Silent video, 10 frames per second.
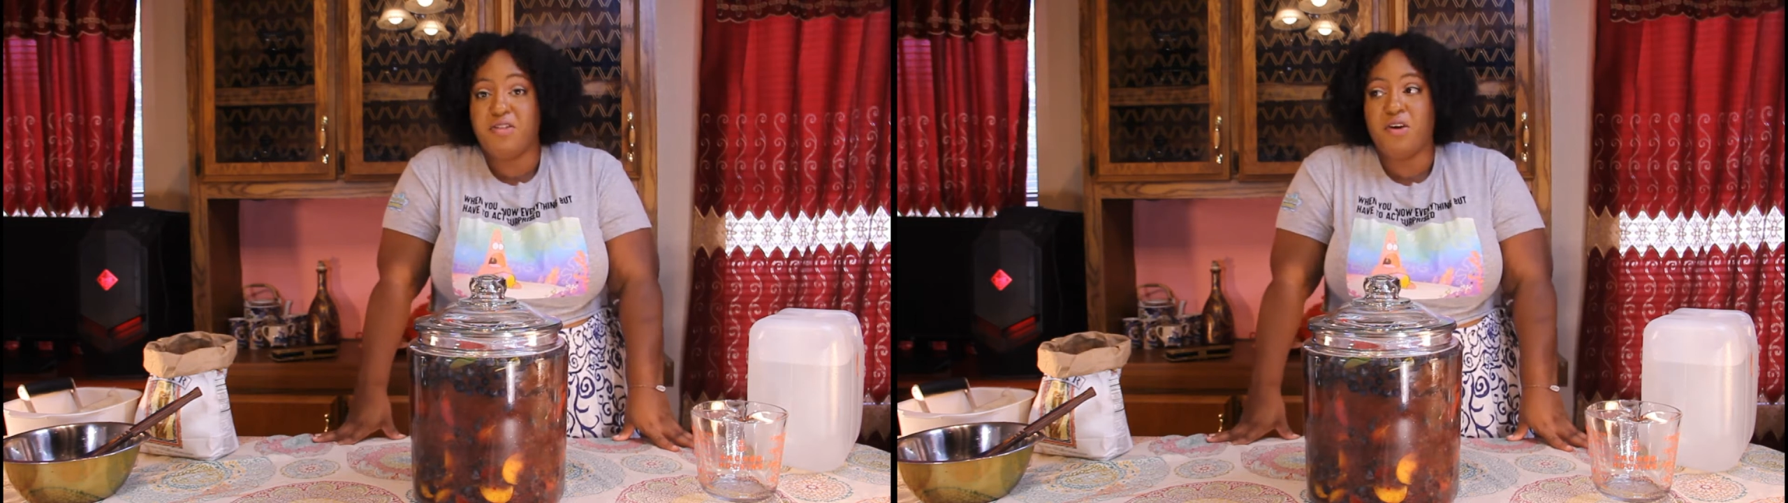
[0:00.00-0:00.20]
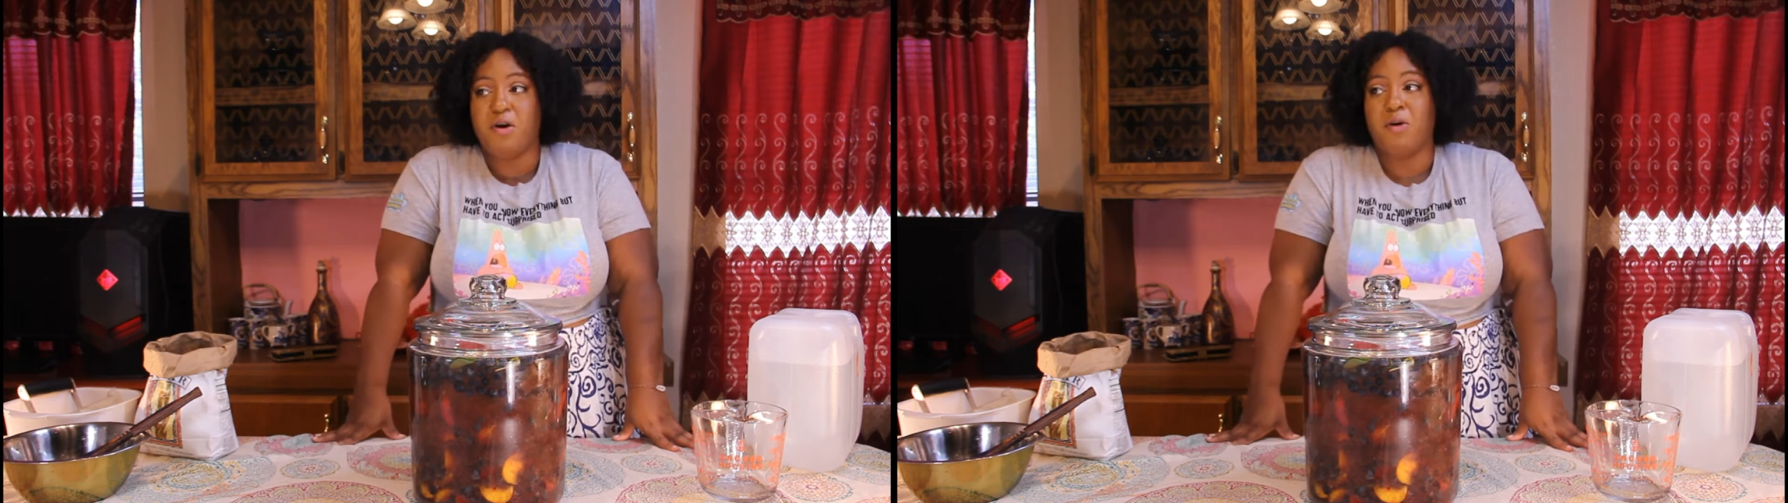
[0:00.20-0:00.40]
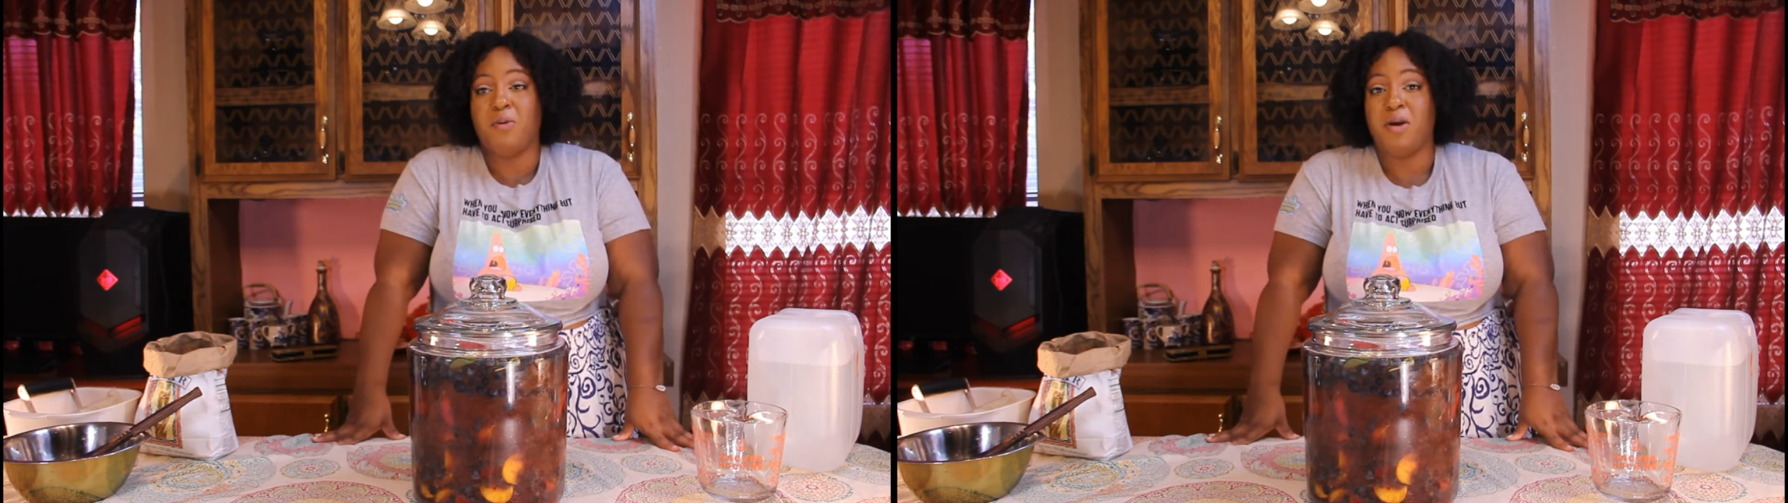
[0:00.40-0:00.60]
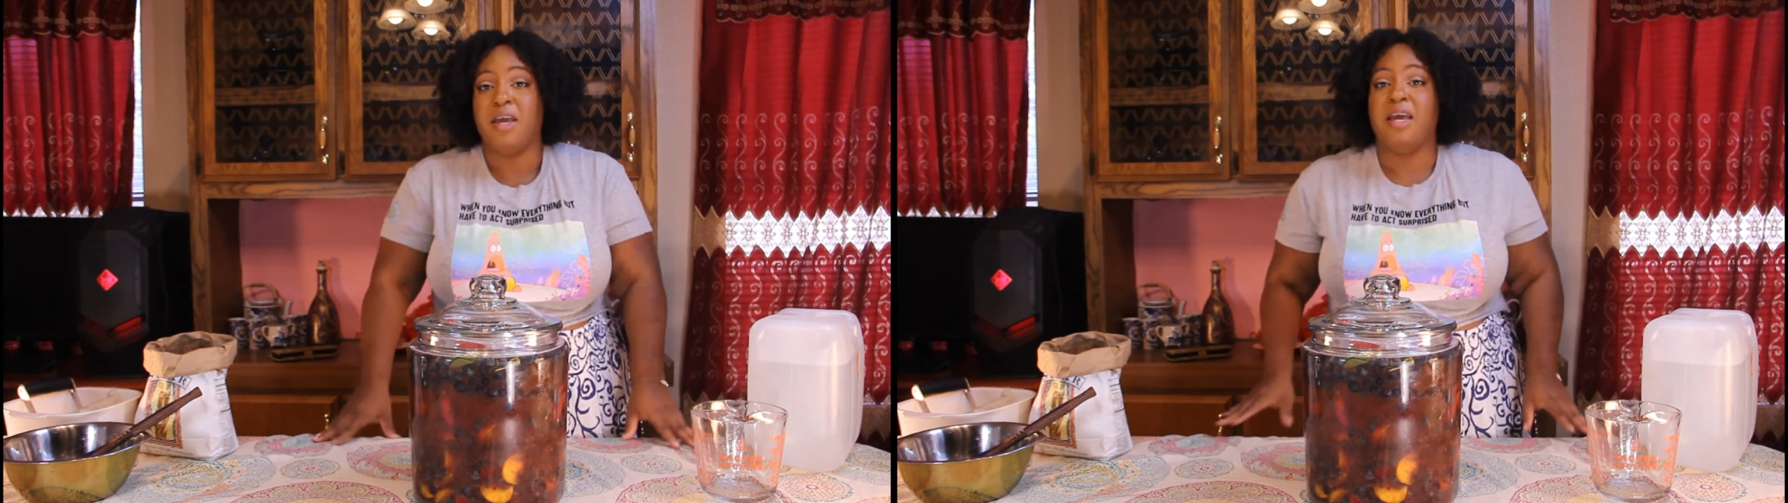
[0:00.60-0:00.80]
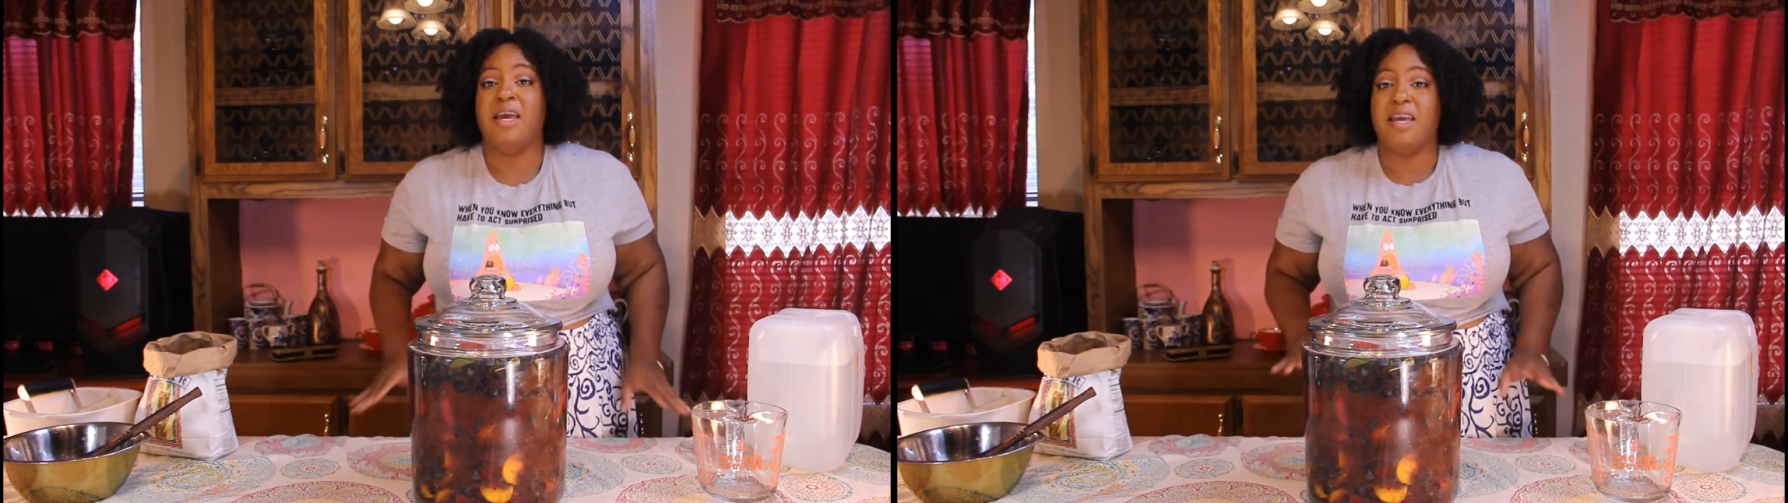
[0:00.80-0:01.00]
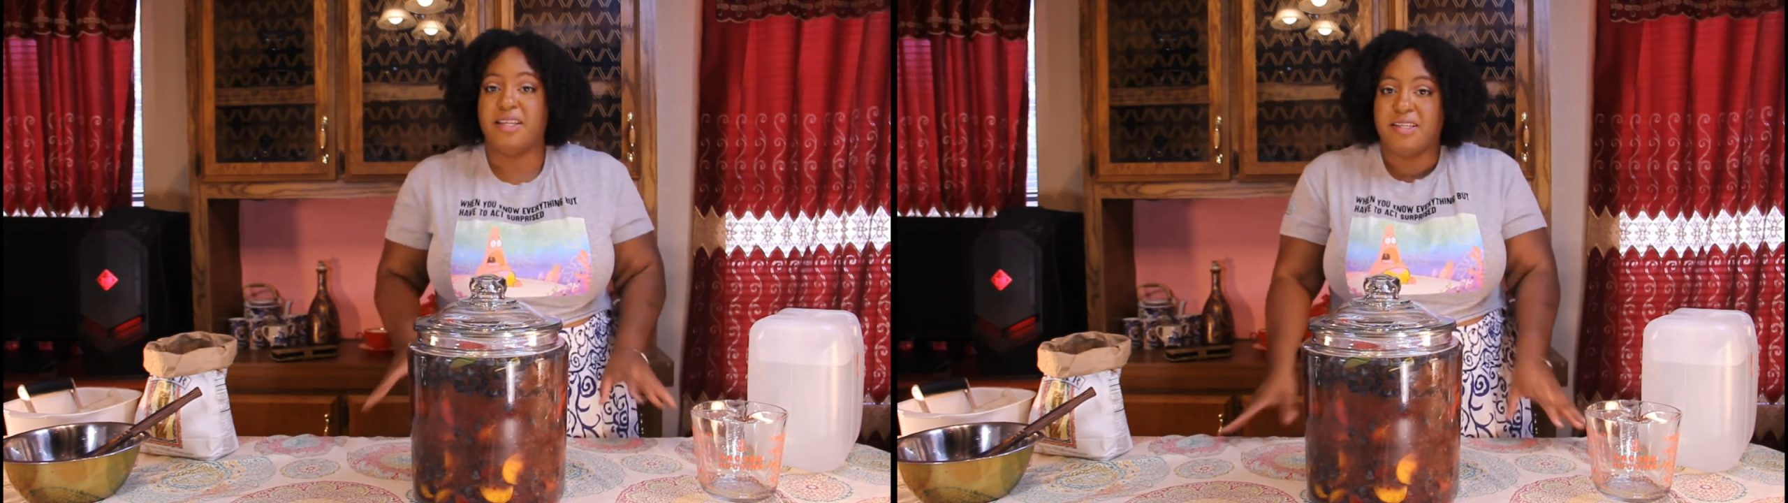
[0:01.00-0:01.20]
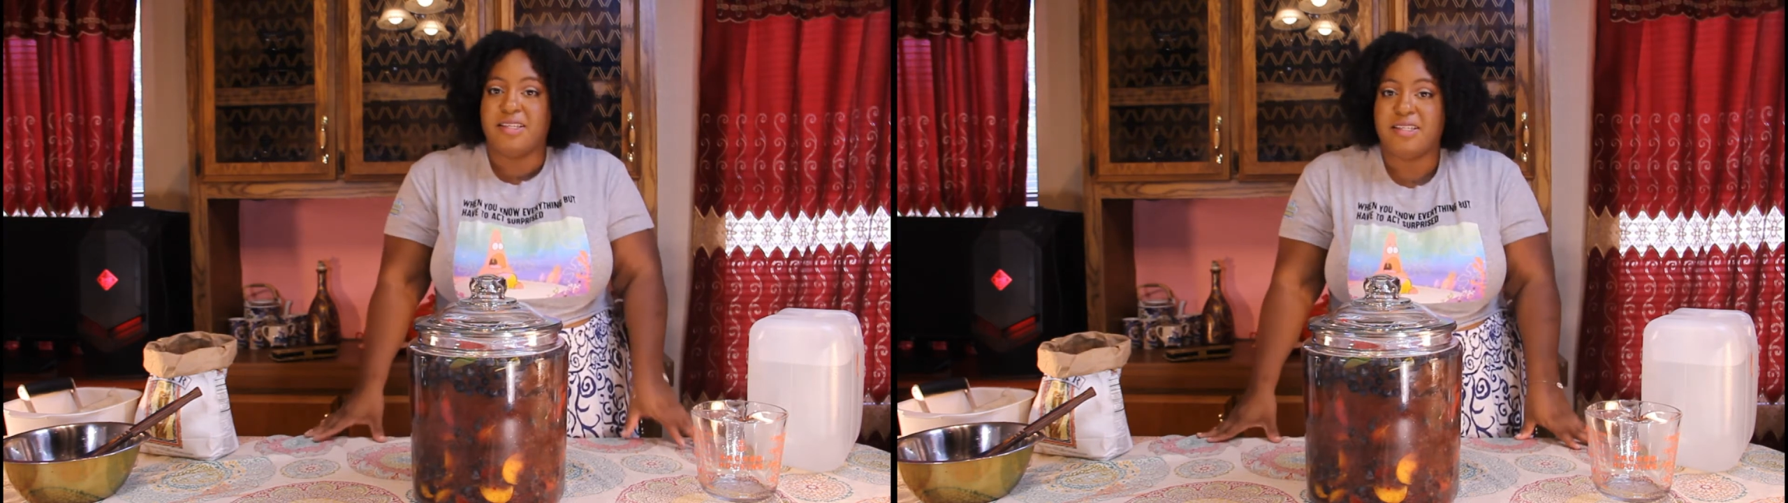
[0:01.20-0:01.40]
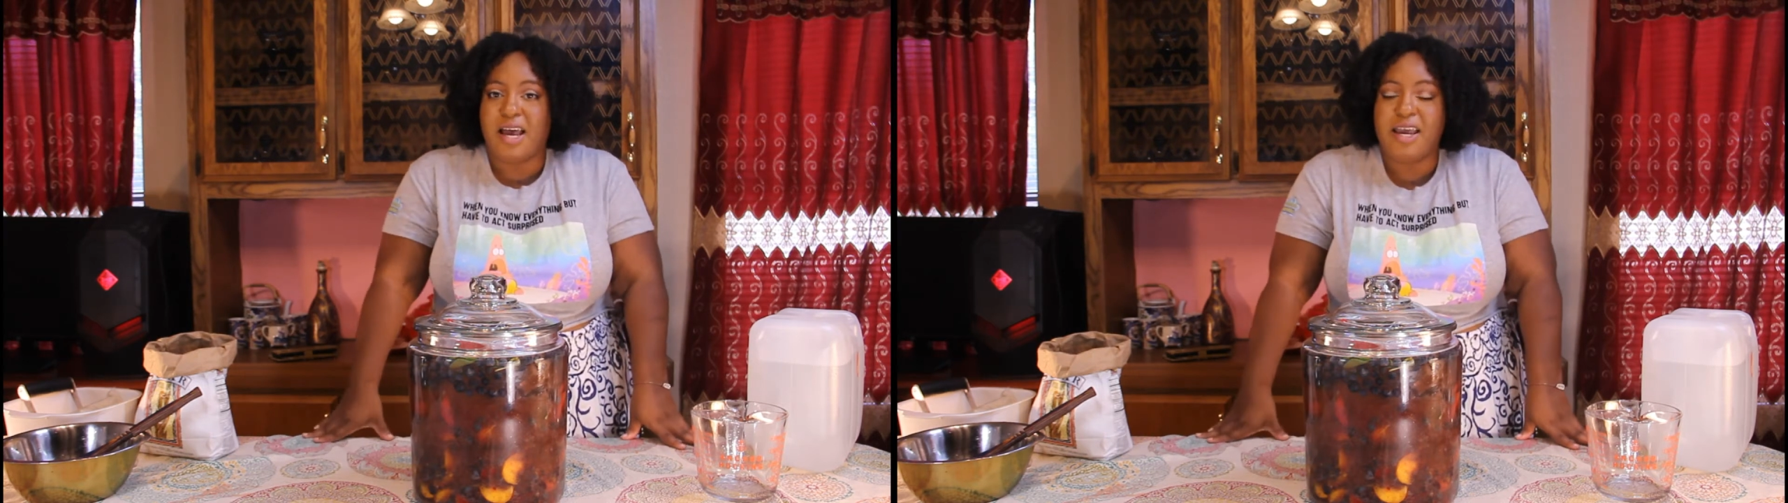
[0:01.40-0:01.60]
though it's a
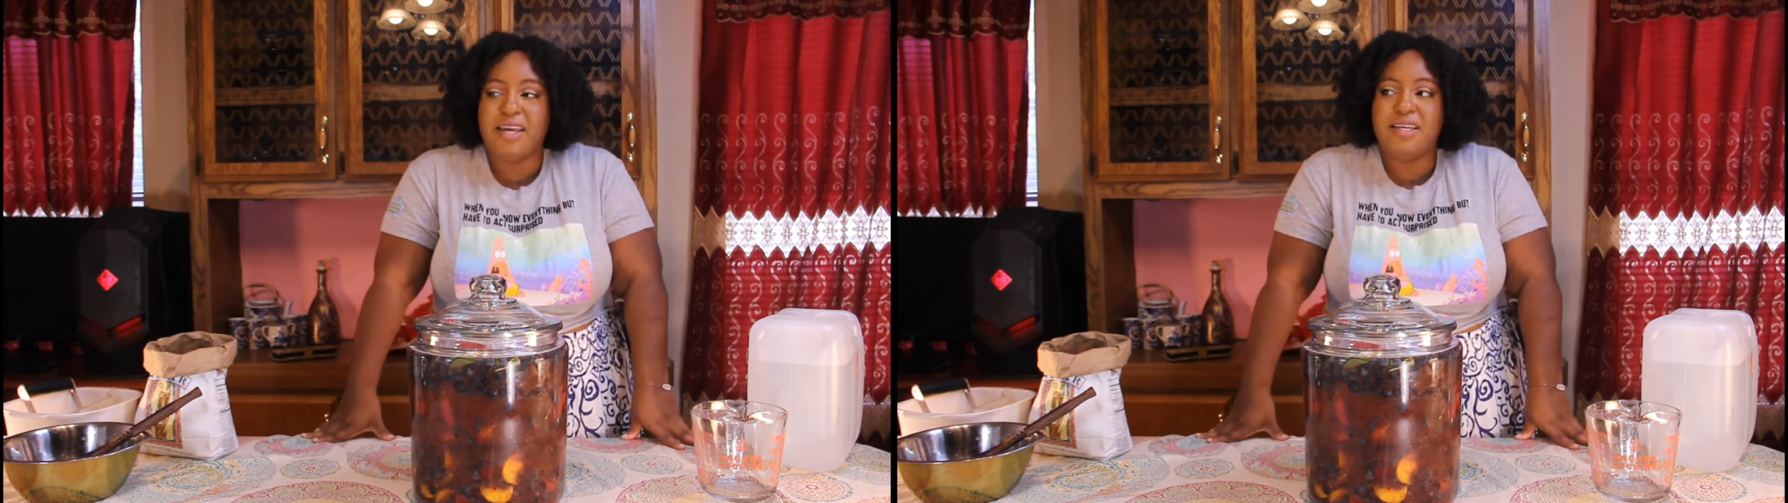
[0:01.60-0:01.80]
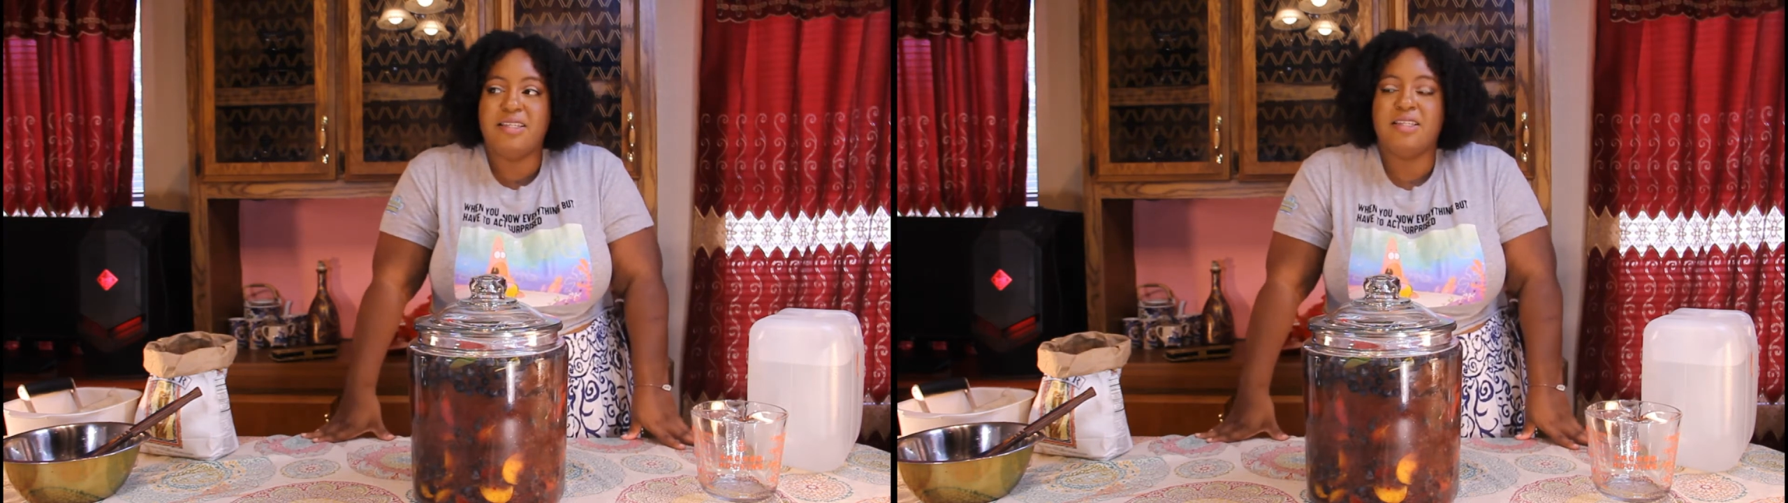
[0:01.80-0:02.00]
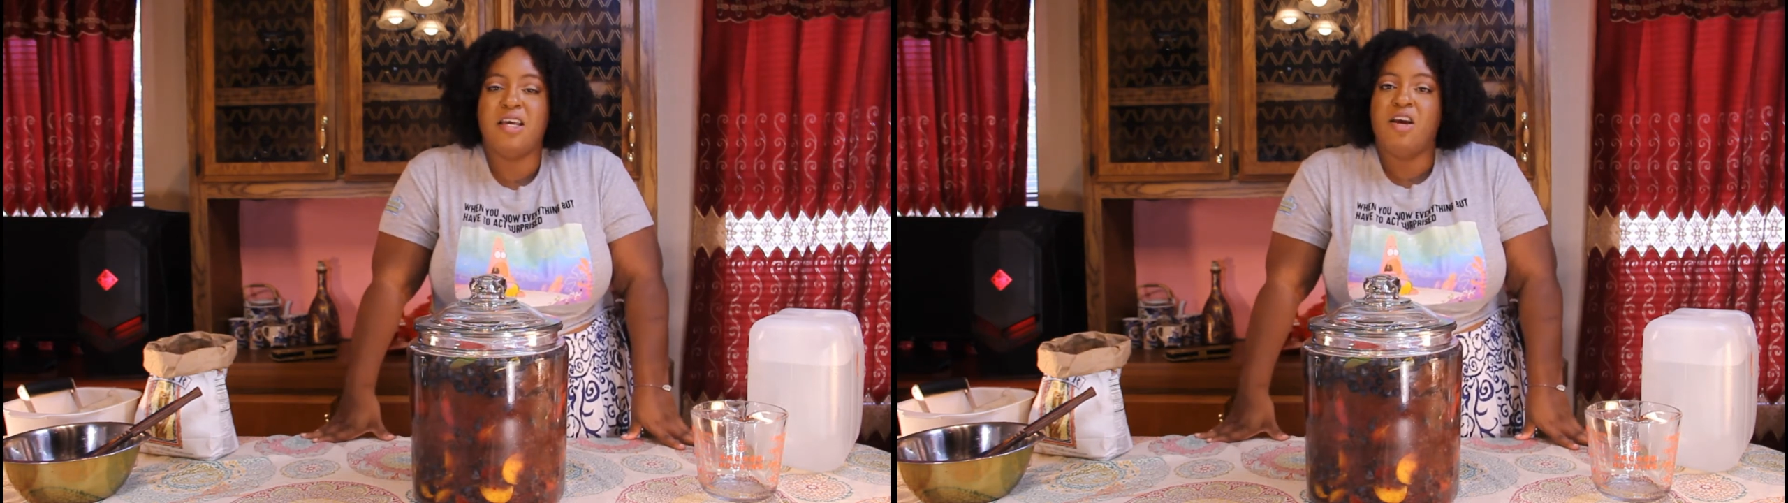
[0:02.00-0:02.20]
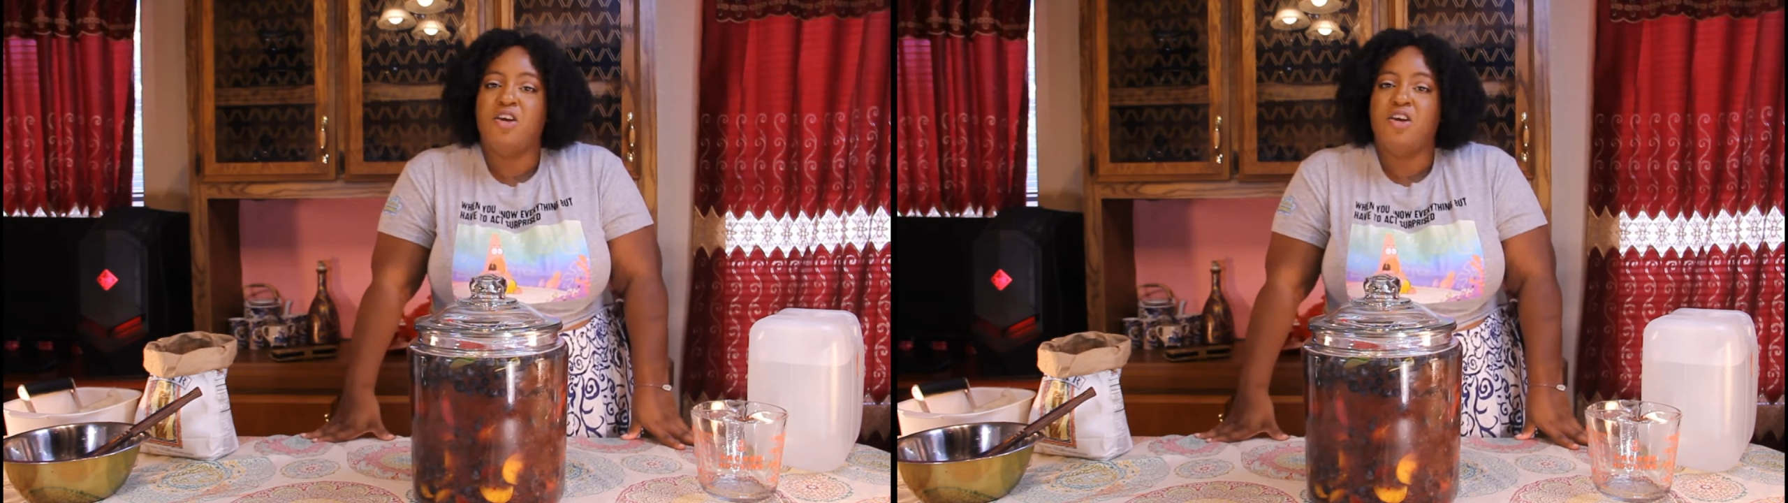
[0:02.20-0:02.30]
science,